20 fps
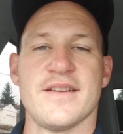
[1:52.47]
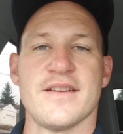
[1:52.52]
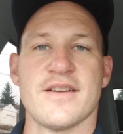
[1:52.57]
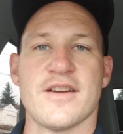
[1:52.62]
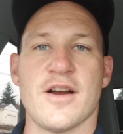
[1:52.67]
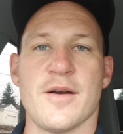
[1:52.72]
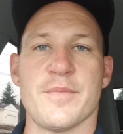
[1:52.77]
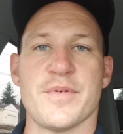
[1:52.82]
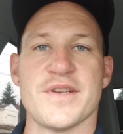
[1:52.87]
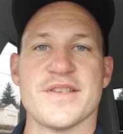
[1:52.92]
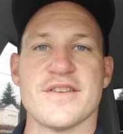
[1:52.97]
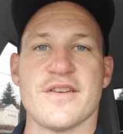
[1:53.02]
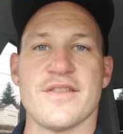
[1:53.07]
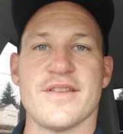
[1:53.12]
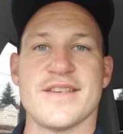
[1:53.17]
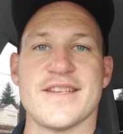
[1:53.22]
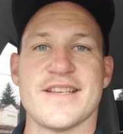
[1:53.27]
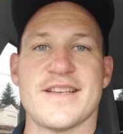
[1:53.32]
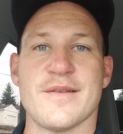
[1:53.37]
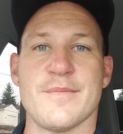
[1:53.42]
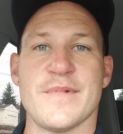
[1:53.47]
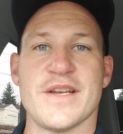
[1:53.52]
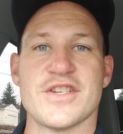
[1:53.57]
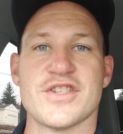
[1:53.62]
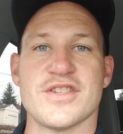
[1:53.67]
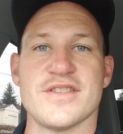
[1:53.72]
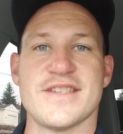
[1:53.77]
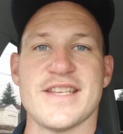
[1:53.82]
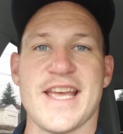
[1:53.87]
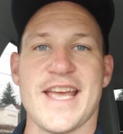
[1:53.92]
companies are that
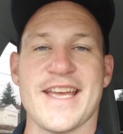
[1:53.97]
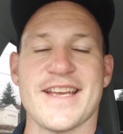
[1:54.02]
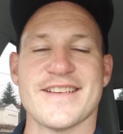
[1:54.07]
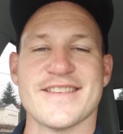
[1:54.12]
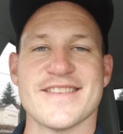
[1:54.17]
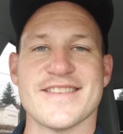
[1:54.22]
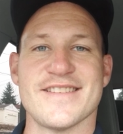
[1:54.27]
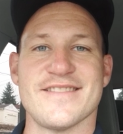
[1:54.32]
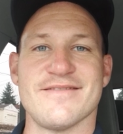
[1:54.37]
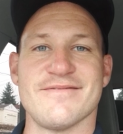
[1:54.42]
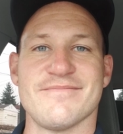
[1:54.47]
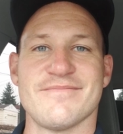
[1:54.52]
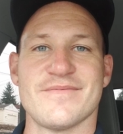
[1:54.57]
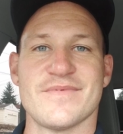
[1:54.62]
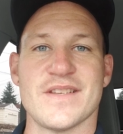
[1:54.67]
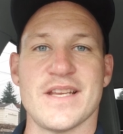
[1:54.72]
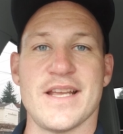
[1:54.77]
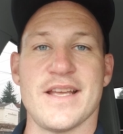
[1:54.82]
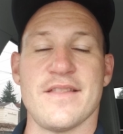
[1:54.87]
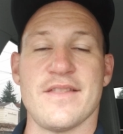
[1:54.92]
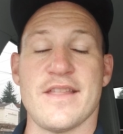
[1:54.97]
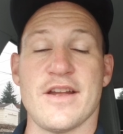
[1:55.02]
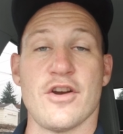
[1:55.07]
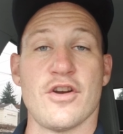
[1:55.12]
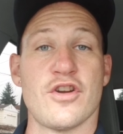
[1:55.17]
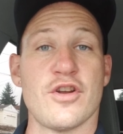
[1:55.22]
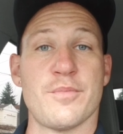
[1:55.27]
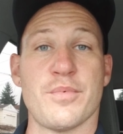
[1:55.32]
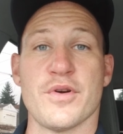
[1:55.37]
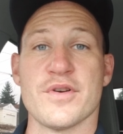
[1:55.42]
decommission tanks, and they're
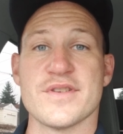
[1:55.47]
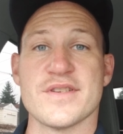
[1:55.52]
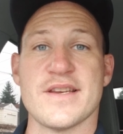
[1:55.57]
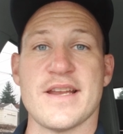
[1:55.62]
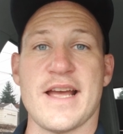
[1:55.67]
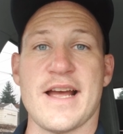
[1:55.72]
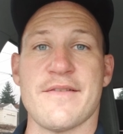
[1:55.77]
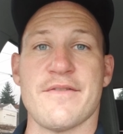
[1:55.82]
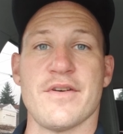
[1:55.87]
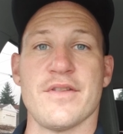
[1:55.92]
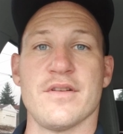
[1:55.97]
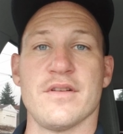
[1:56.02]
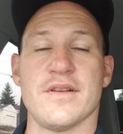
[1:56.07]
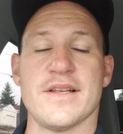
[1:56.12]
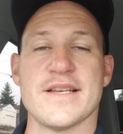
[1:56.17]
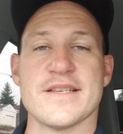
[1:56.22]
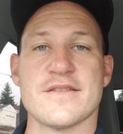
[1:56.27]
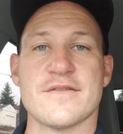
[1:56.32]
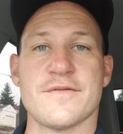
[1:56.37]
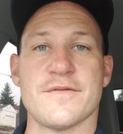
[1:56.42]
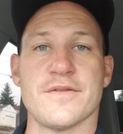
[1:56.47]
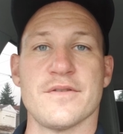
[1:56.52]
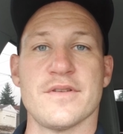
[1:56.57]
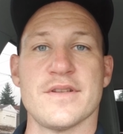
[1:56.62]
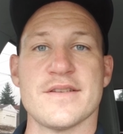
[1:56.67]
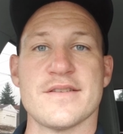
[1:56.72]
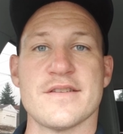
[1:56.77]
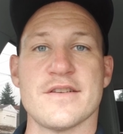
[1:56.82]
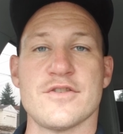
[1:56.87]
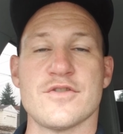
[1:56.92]
a good person to have on the list for
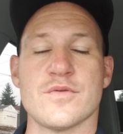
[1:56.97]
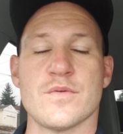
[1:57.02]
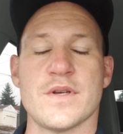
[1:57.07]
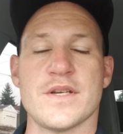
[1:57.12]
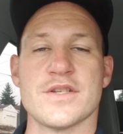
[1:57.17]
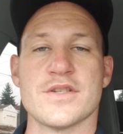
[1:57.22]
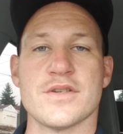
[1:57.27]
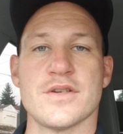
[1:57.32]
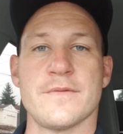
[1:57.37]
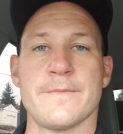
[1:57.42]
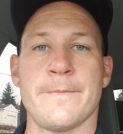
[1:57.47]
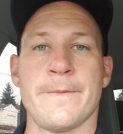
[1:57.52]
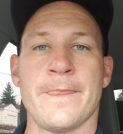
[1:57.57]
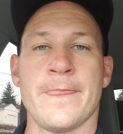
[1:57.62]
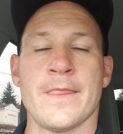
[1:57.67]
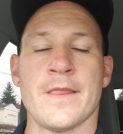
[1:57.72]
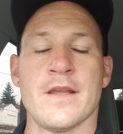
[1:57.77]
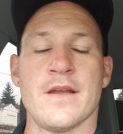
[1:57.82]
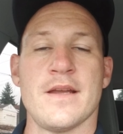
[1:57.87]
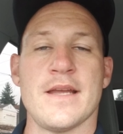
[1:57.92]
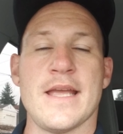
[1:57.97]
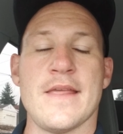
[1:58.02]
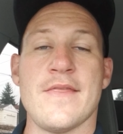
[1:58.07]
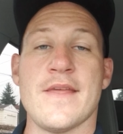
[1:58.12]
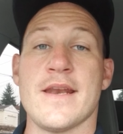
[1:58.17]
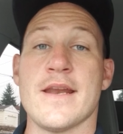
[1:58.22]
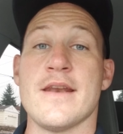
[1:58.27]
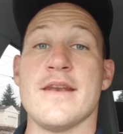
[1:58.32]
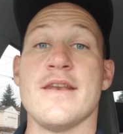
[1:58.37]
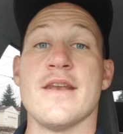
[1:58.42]
this situation. And
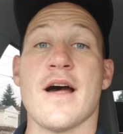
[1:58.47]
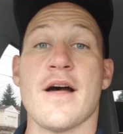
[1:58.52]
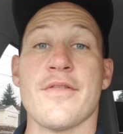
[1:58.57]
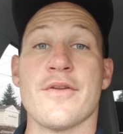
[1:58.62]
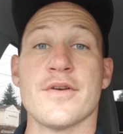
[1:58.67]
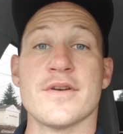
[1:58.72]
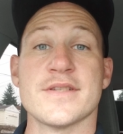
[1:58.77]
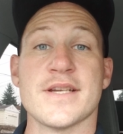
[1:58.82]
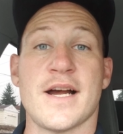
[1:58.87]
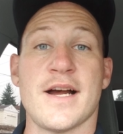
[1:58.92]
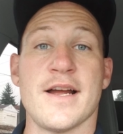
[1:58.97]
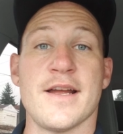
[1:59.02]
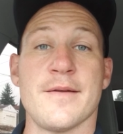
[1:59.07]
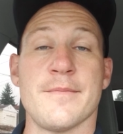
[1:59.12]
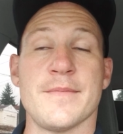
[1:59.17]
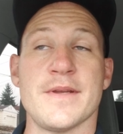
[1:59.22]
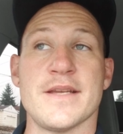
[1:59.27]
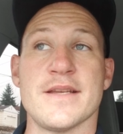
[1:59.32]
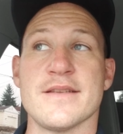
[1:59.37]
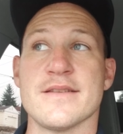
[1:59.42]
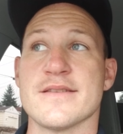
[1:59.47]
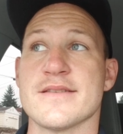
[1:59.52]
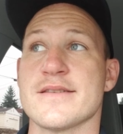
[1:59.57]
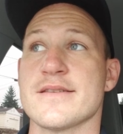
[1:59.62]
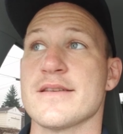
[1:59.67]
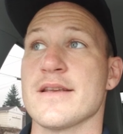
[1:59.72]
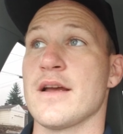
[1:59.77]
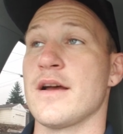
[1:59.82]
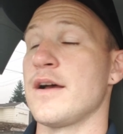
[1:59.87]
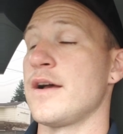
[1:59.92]
then another time
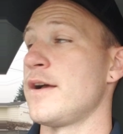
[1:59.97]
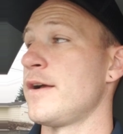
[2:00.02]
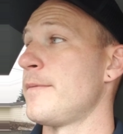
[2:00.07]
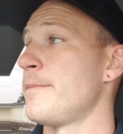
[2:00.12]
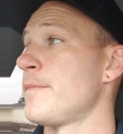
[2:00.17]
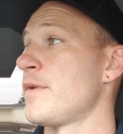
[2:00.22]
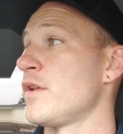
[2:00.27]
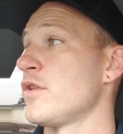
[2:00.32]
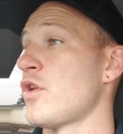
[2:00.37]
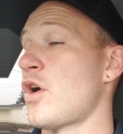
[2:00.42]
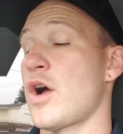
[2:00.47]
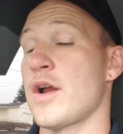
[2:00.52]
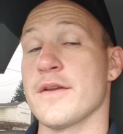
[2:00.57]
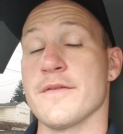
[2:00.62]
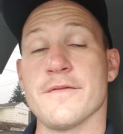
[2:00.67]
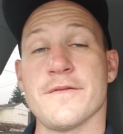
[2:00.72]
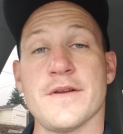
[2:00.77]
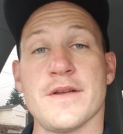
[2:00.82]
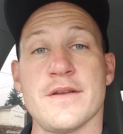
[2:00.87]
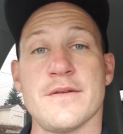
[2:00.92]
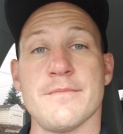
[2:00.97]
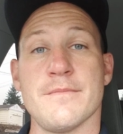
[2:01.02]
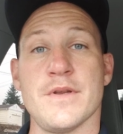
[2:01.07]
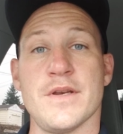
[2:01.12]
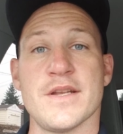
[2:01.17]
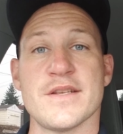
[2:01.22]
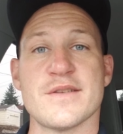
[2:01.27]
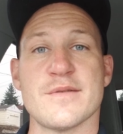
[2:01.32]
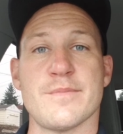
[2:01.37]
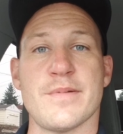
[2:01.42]
is a lot of
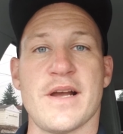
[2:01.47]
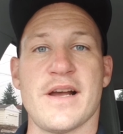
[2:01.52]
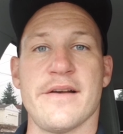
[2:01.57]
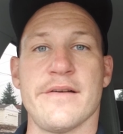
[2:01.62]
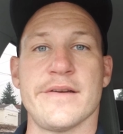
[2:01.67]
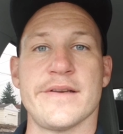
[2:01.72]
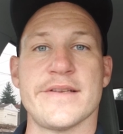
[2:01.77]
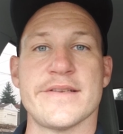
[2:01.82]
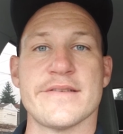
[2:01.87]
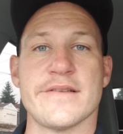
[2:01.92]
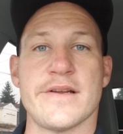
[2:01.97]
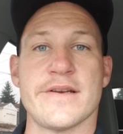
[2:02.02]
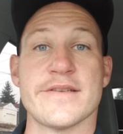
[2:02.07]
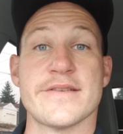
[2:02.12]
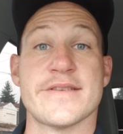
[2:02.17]
municipalities, a lot of